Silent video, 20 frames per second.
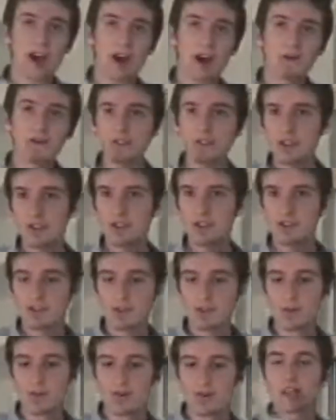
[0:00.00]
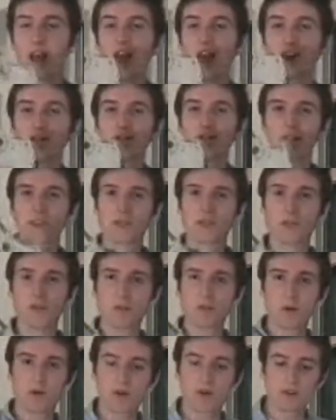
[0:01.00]
what you're going to do is have the
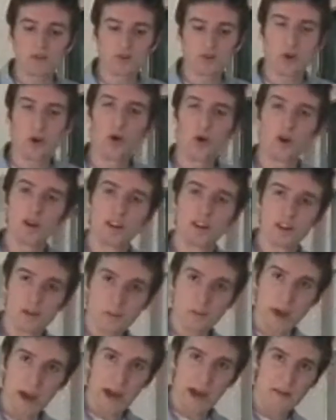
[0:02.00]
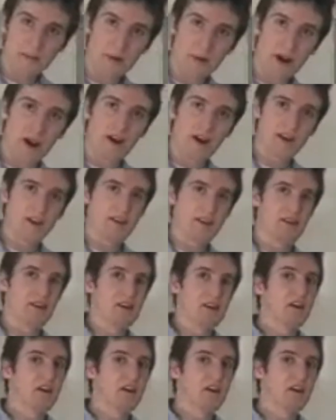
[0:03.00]
remote control in your back pocket.